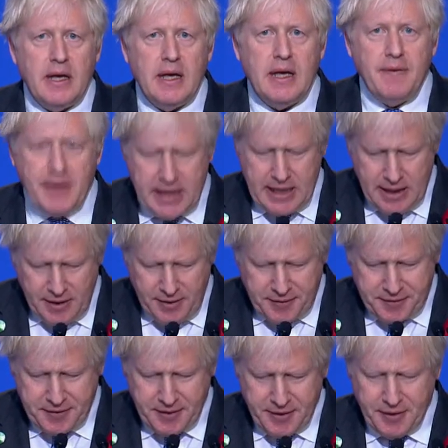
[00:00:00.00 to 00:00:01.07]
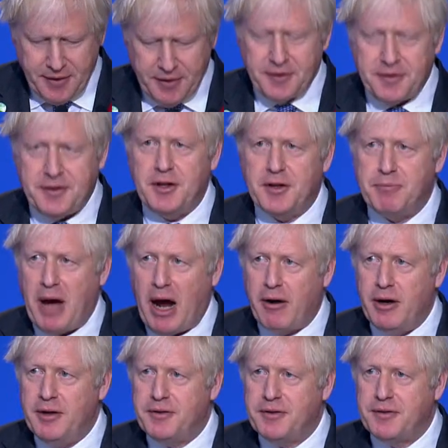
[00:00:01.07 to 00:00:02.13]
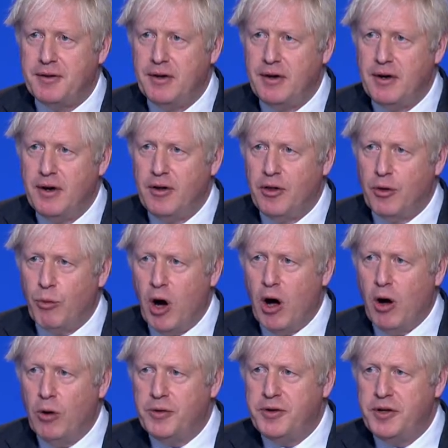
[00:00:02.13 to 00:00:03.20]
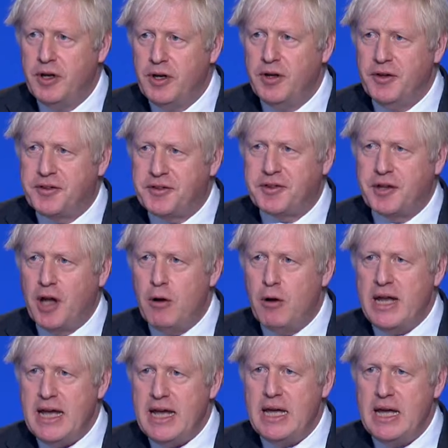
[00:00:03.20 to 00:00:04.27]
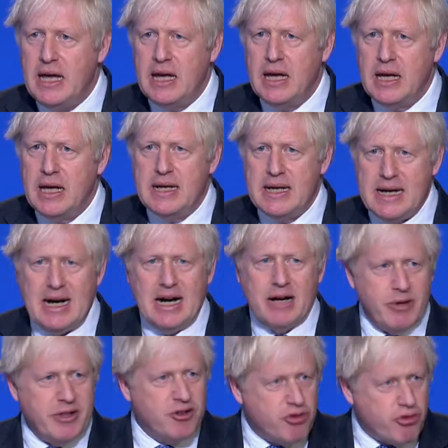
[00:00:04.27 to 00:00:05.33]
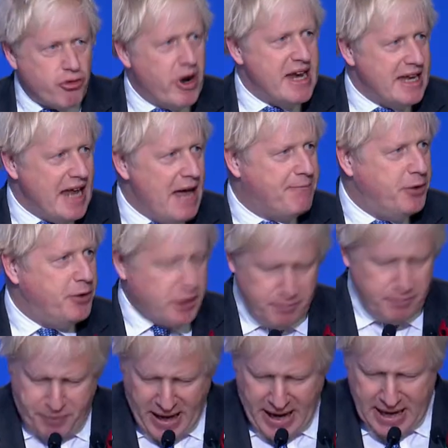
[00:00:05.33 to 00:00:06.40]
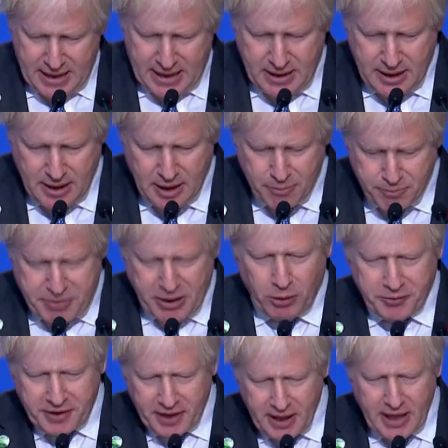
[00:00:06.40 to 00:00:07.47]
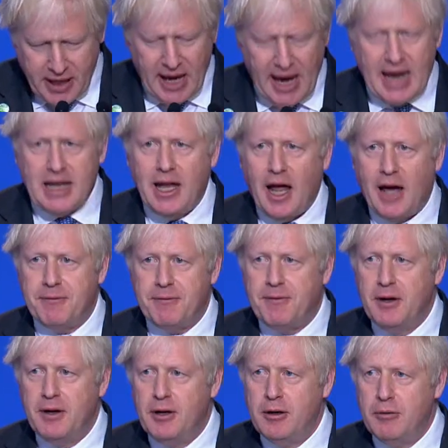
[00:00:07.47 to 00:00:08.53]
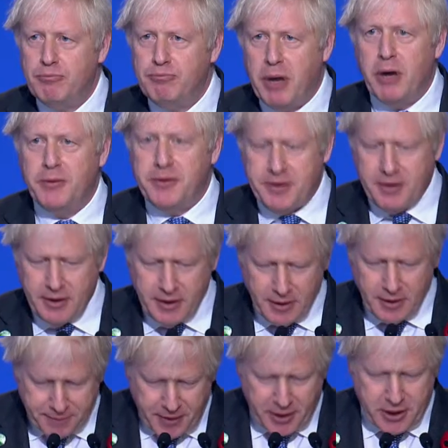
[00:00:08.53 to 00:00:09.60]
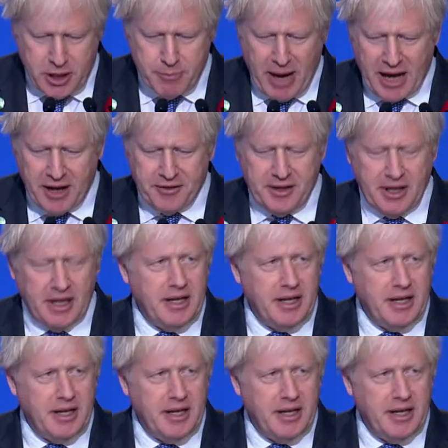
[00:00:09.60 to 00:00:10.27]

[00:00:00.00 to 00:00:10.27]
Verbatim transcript: In the years since Paris, the world has slowly and with great effort and pain built a lifeboat for humanity.